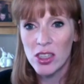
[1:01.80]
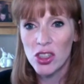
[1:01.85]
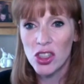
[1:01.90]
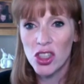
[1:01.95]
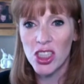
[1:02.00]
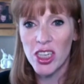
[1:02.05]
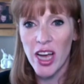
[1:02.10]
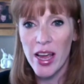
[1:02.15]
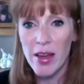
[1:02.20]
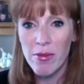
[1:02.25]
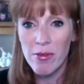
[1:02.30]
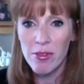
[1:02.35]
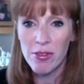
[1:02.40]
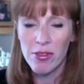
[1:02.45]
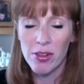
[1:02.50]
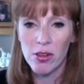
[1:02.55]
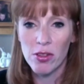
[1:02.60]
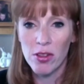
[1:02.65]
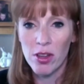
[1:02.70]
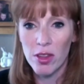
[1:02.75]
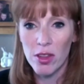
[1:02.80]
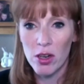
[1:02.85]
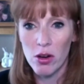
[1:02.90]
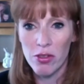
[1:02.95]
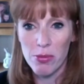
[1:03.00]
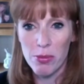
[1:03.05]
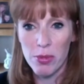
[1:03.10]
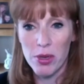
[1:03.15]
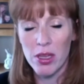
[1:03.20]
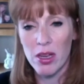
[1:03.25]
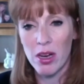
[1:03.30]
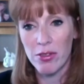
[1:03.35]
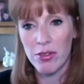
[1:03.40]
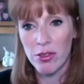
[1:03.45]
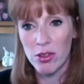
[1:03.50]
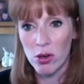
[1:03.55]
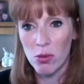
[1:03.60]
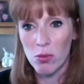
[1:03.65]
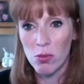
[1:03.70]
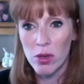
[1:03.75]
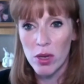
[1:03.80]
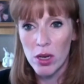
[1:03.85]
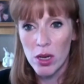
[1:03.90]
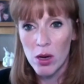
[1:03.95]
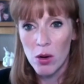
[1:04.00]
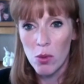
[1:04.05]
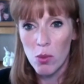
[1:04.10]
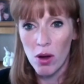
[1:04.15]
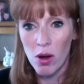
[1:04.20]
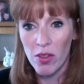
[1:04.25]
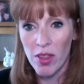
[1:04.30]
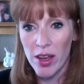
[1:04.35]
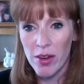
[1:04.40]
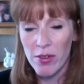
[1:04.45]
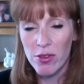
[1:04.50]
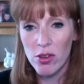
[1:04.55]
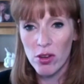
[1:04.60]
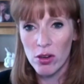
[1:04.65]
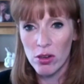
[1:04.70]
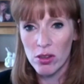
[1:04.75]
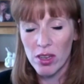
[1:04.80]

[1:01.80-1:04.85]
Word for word: shameful that the government have done what they've done.